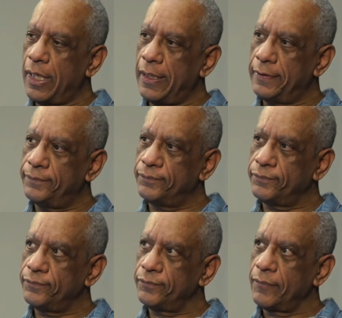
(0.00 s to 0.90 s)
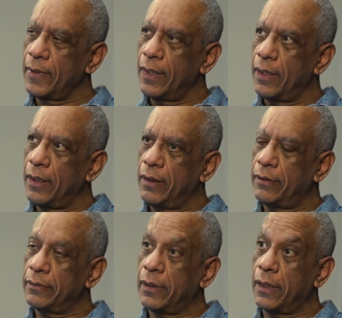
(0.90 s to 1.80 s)
Um,
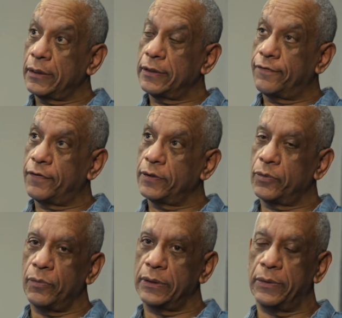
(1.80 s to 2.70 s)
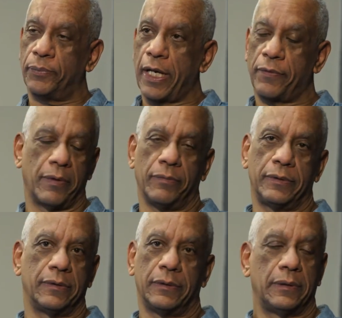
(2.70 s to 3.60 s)
oh gosh, the first one was the Brethren,
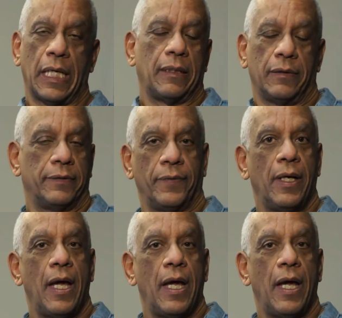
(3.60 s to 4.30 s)
which was I don't know,